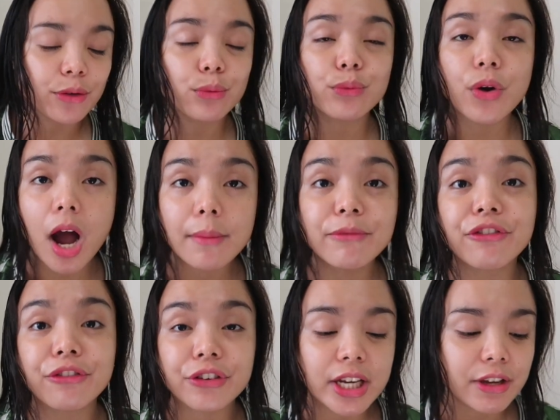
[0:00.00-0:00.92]
and
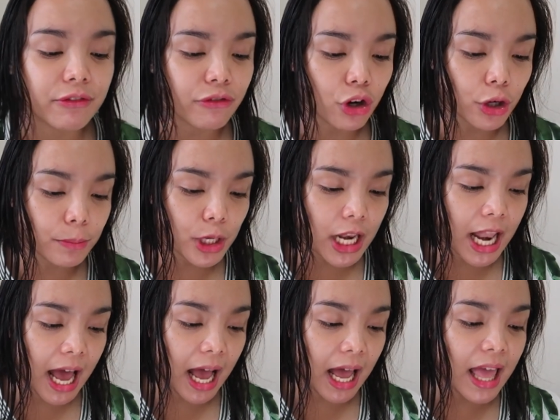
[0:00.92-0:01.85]
rub-free
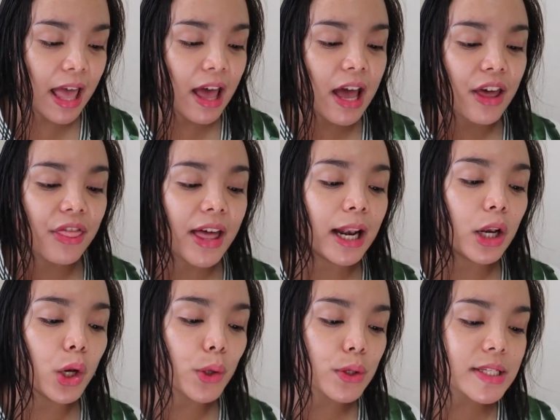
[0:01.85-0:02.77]
formula that
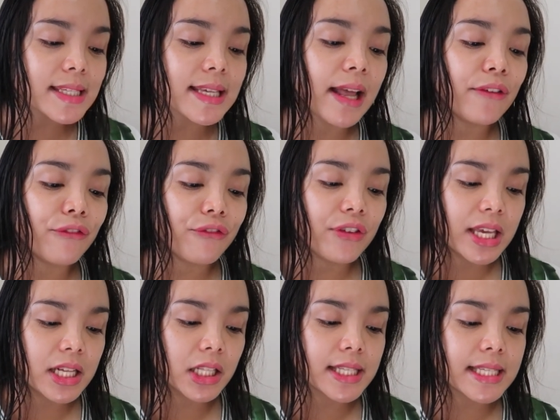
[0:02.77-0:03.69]
looks and
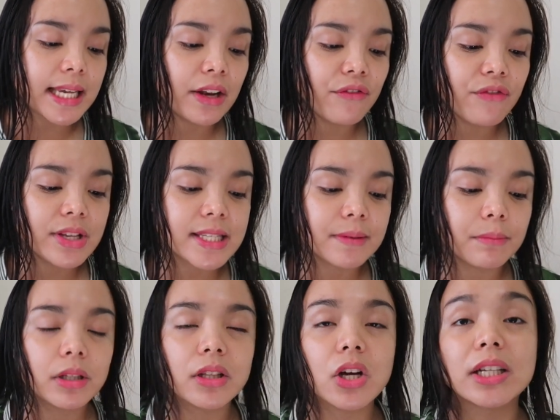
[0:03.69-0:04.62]
feels
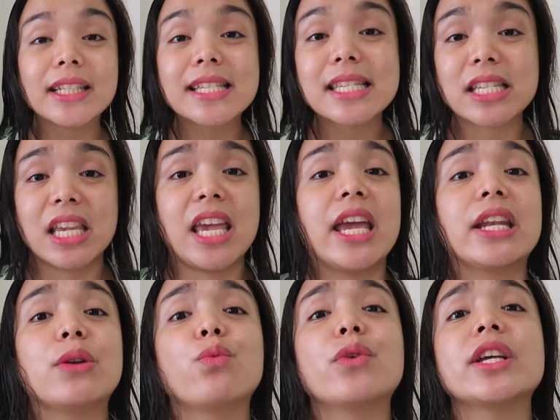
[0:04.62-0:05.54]
invisible on
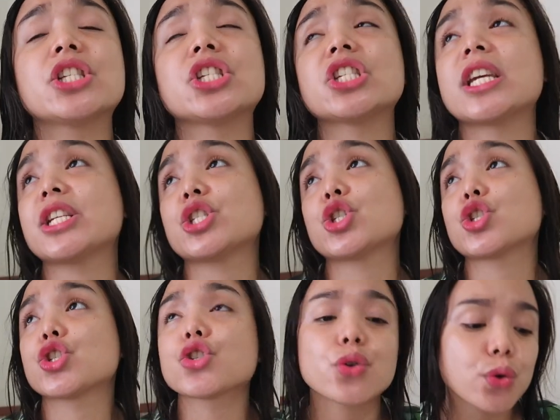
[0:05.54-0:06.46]
skin, which is
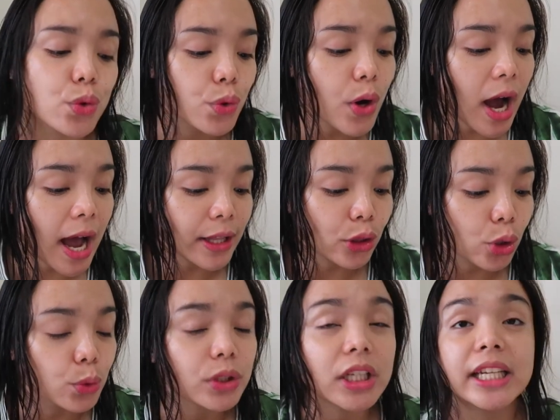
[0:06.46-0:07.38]
true. I
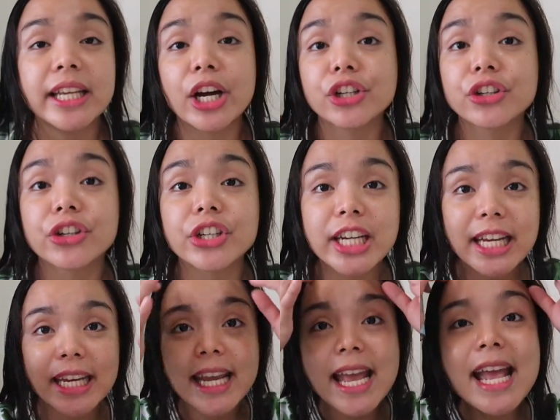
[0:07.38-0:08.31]
totally
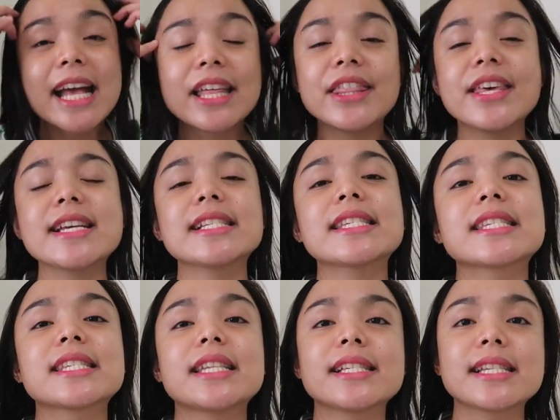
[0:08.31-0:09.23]
agree.
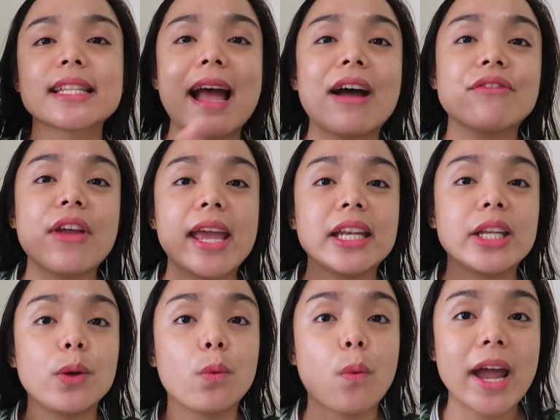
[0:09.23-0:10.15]
This doesn't have
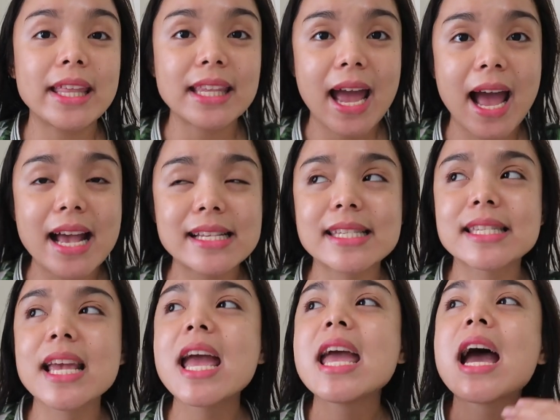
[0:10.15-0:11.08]
any white cast.